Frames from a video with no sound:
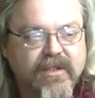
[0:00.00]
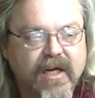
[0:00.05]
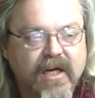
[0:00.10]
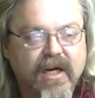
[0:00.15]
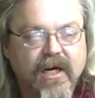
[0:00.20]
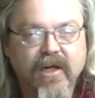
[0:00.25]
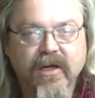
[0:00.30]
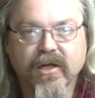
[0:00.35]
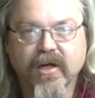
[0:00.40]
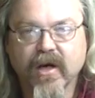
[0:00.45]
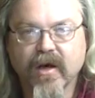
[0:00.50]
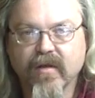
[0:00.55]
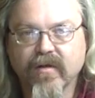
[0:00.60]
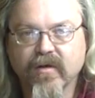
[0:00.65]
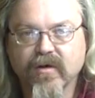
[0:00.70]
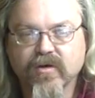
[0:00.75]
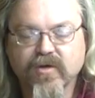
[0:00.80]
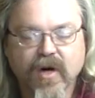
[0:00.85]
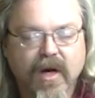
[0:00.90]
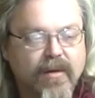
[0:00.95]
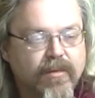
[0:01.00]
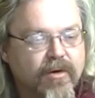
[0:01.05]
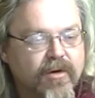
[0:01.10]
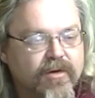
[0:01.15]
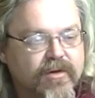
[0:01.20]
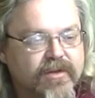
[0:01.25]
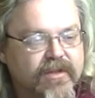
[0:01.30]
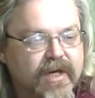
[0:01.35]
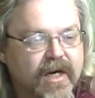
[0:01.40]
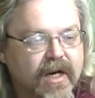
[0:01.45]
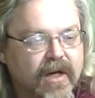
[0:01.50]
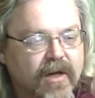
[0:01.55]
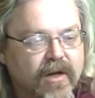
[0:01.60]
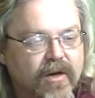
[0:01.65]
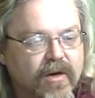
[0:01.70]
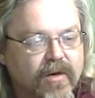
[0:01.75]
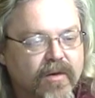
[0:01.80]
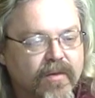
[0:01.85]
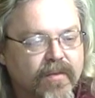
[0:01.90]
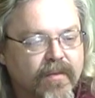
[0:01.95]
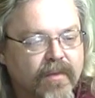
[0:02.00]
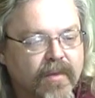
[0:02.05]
yet another tropical cyclone.